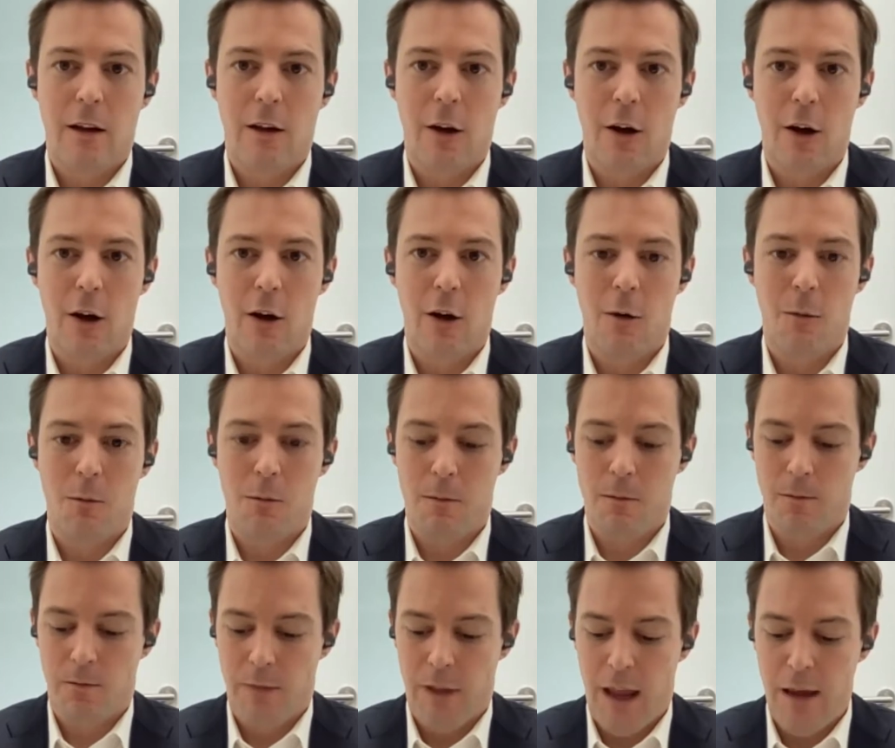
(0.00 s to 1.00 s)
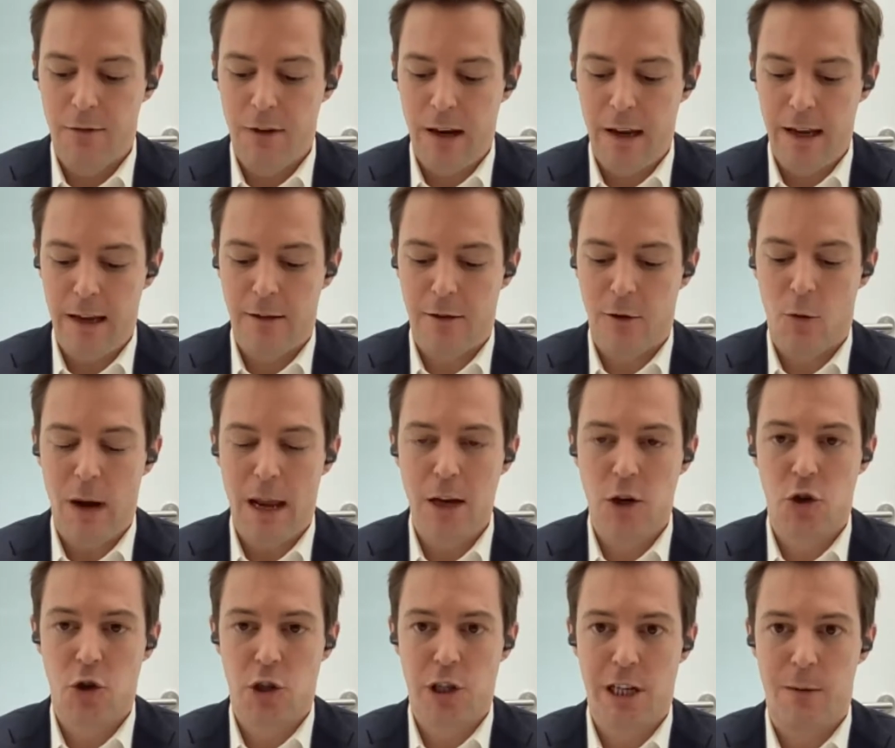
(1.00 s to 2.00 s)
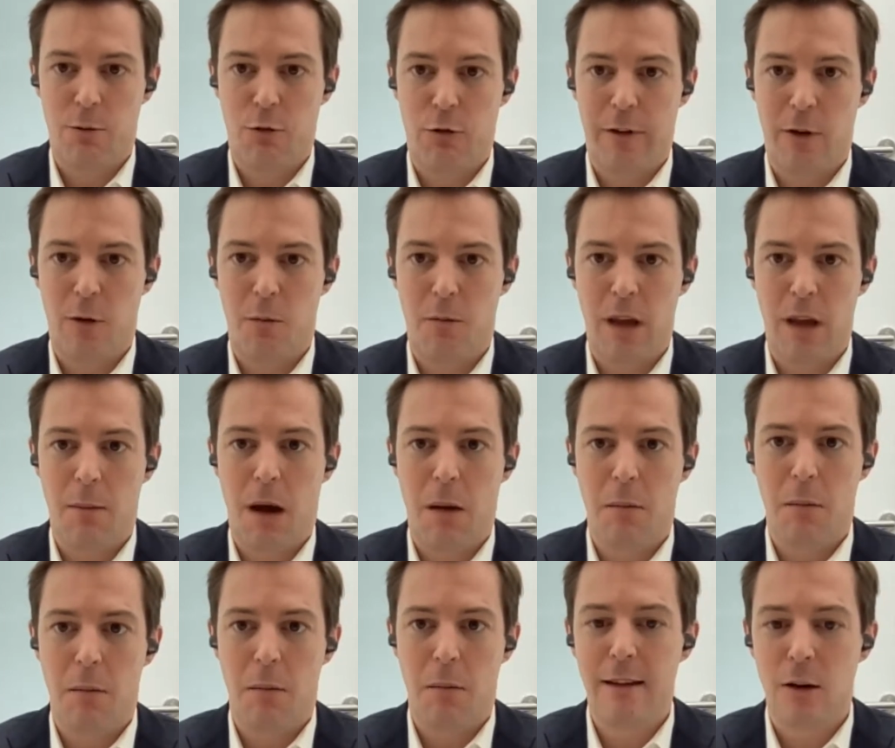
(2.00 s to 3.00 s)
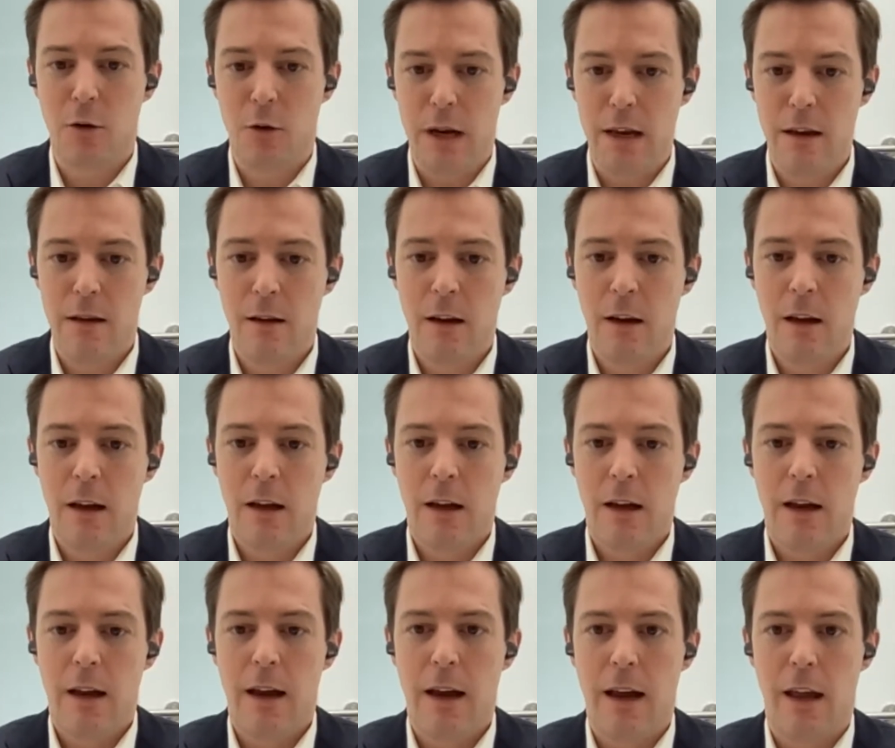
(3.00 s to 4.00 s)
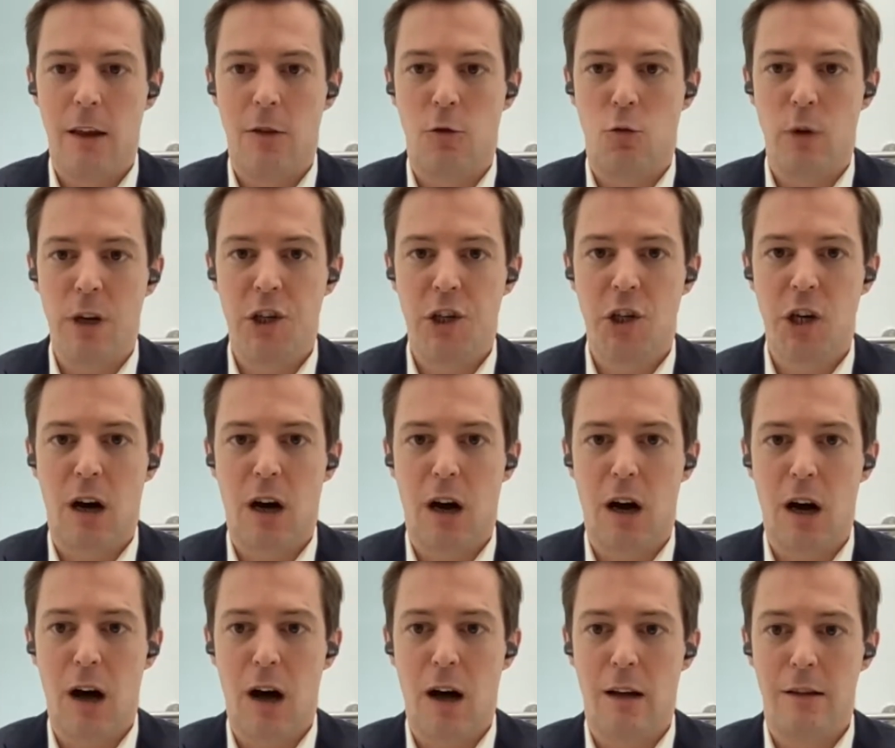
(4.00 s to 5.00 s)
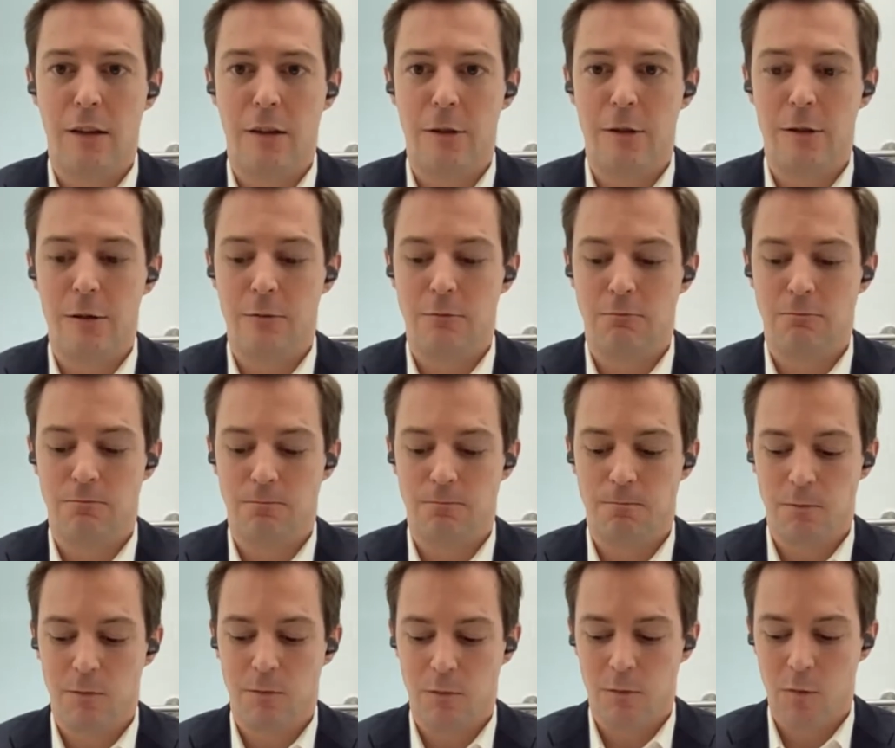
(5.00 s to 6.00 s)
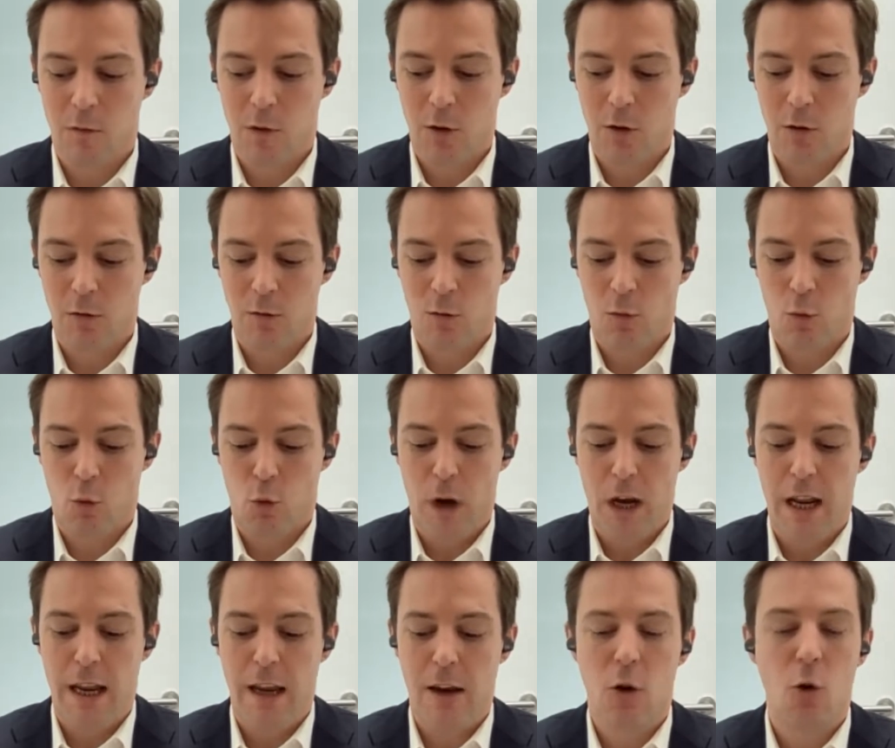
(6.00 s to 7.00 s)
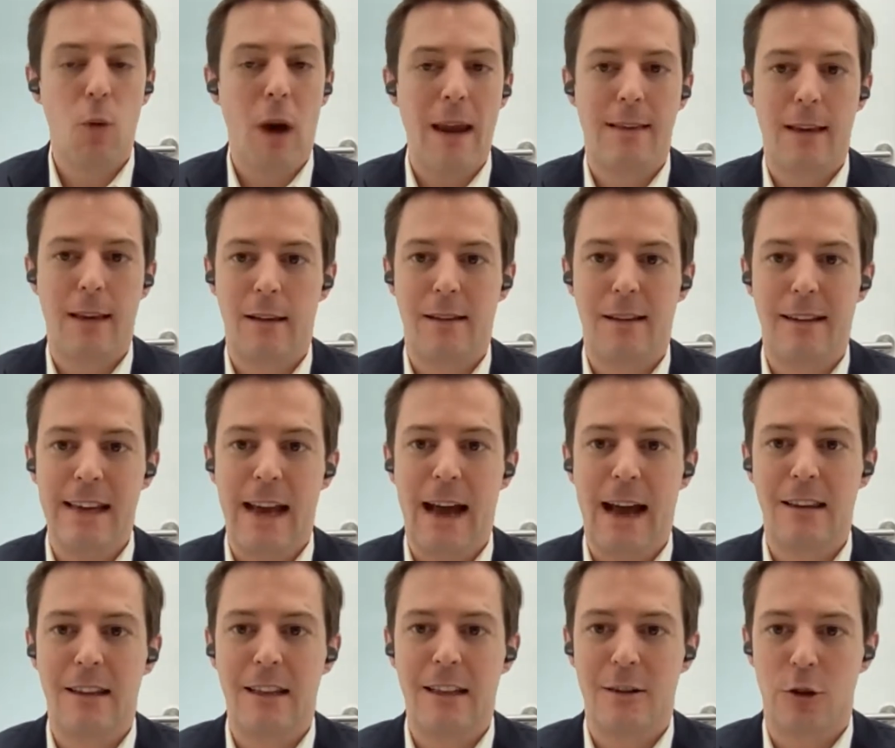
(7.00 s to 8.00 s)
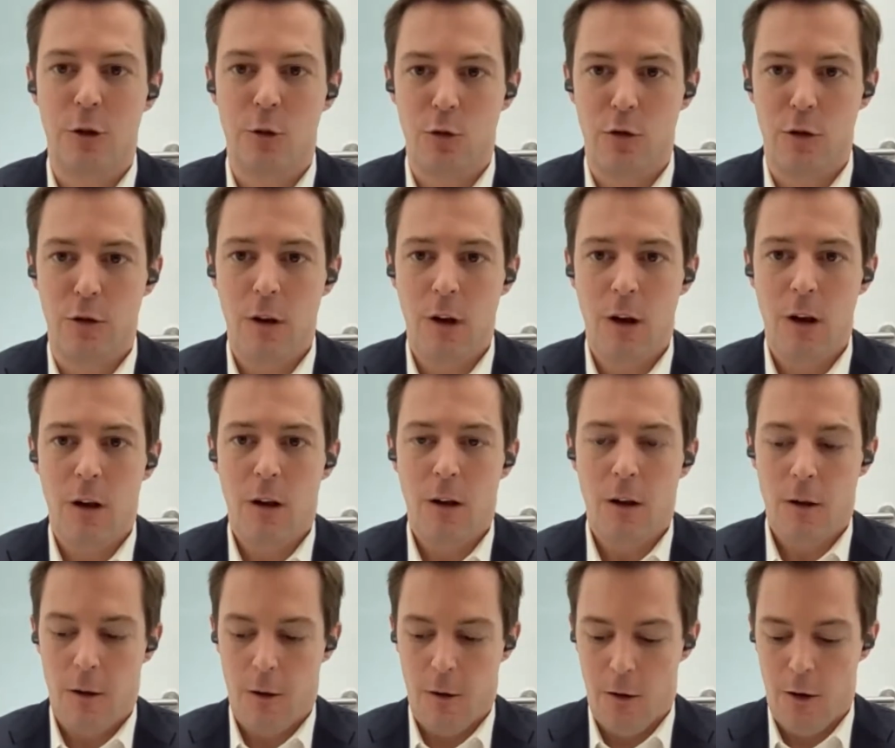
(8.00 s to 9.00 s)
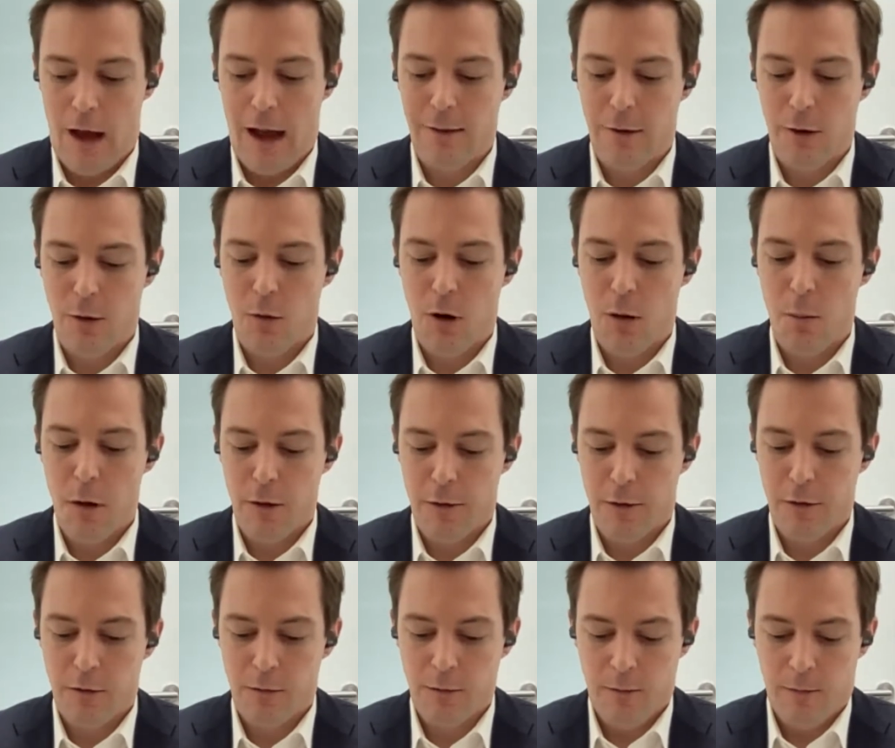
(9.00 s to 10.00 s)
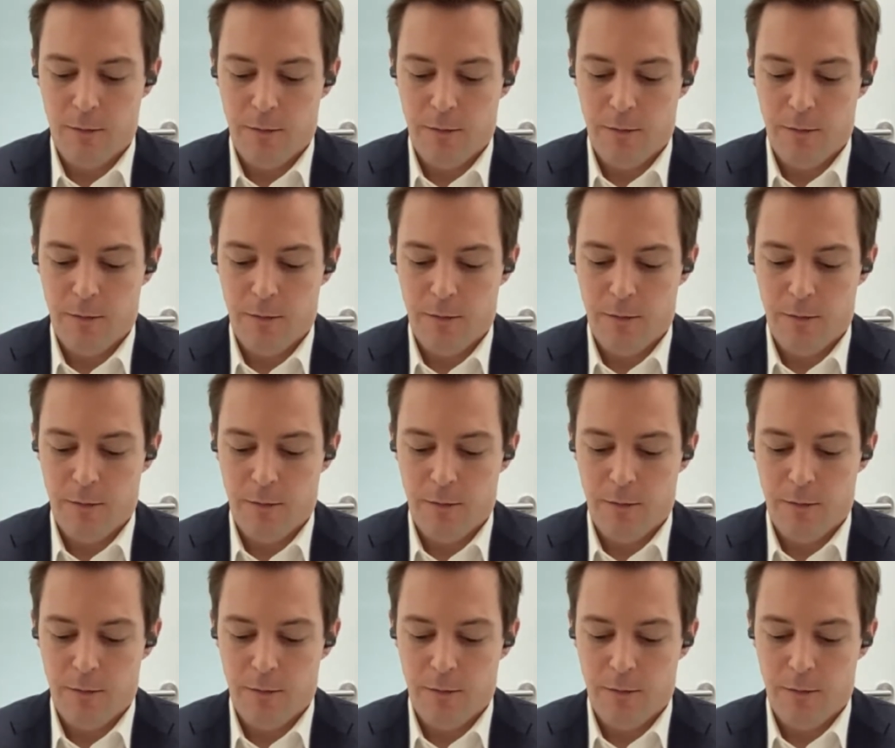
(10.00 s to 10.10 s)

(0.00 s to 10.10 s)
um, heavily in the relationship with the Myanmar military and which are um, really in a wait and see attitude uh, at the moment.